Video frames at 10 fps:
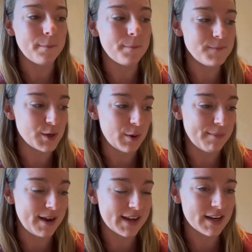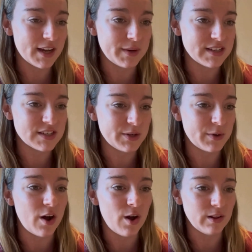So I'm not going to go
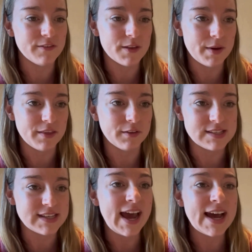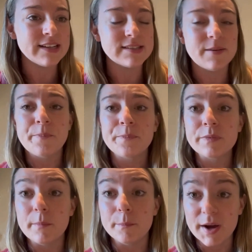into all of the monthly tasks,
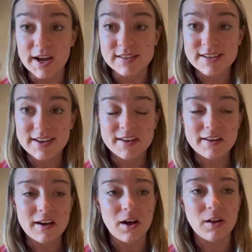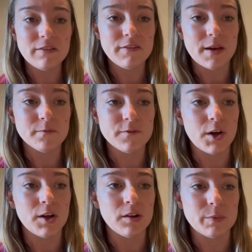but all of them
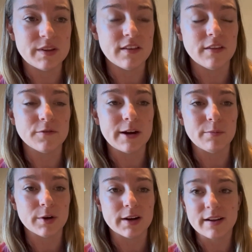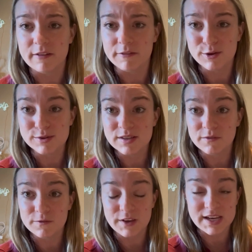fall within the framework of those
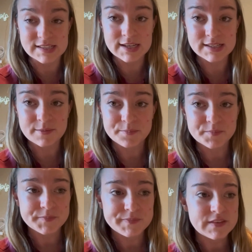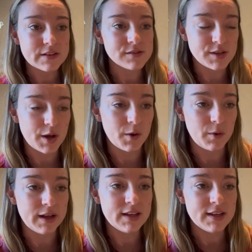phases.
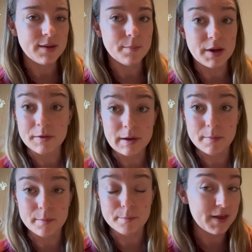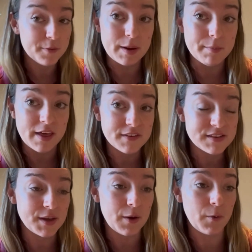So month by month.
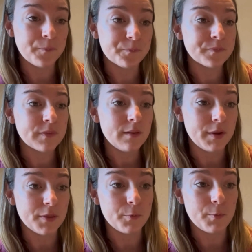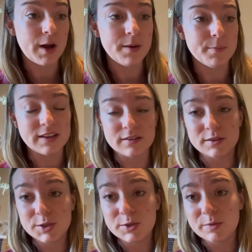So month 1, month
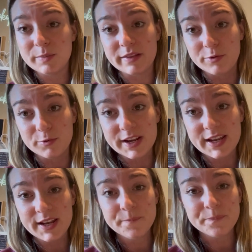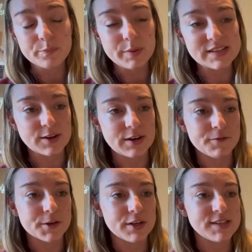2, month 3, based on
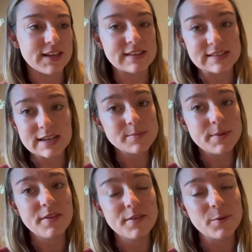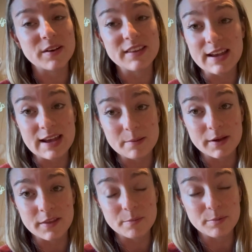if you're using the 6-month or the
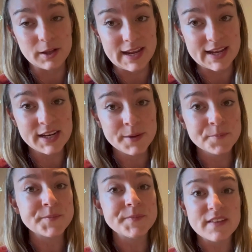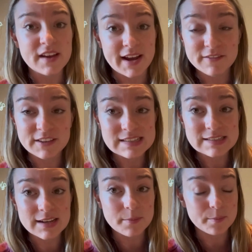8-month plan. I have
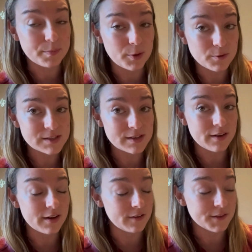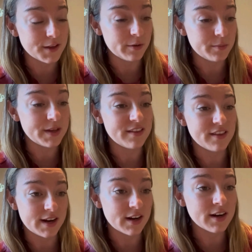listed both of them
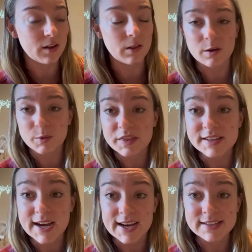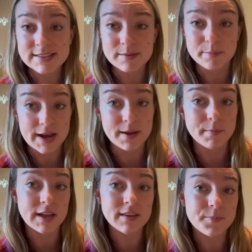there along with the tasks by
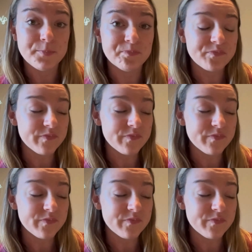month.